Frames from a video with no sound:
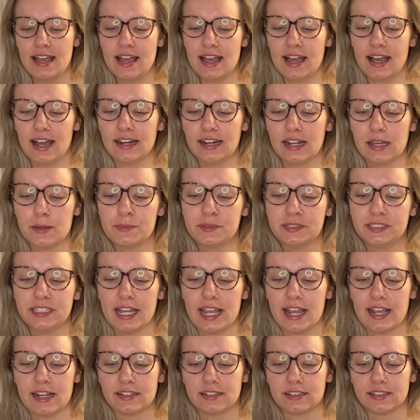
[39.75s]
unable to
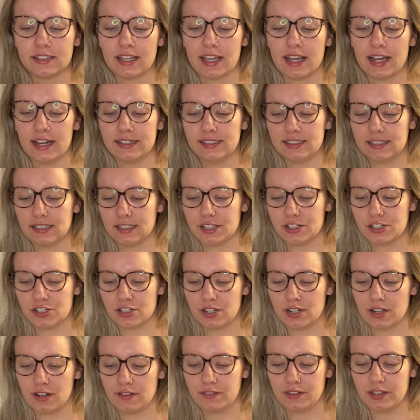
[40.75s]
handle the
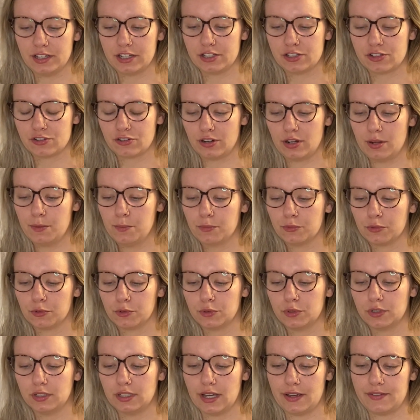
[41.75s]
isolation of the extreme
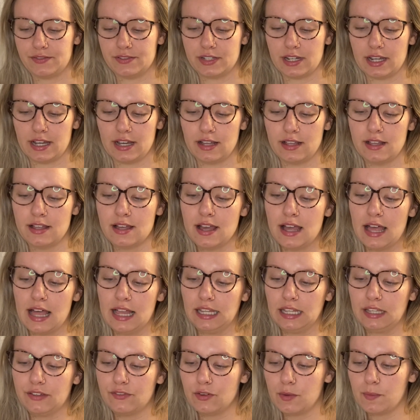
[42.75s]
rural lifestyle,
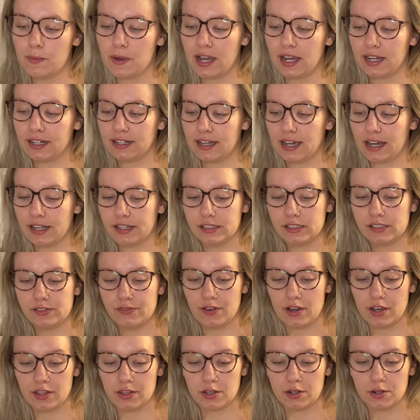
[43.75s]
leaving behind Calla's
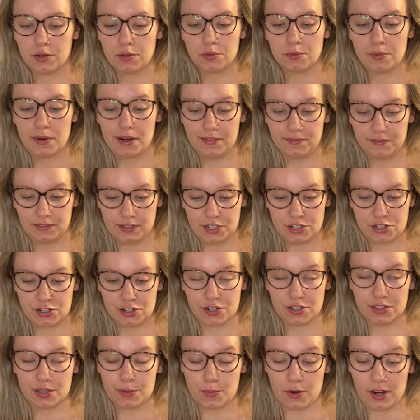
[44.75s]
father, Ren Fletcher,
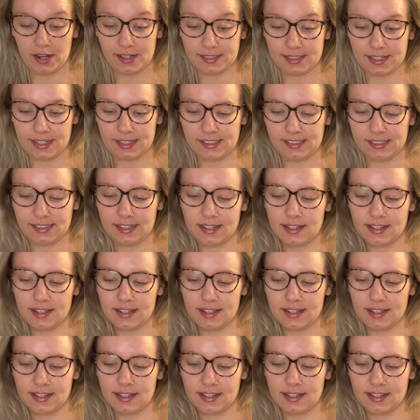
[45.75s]
in the process.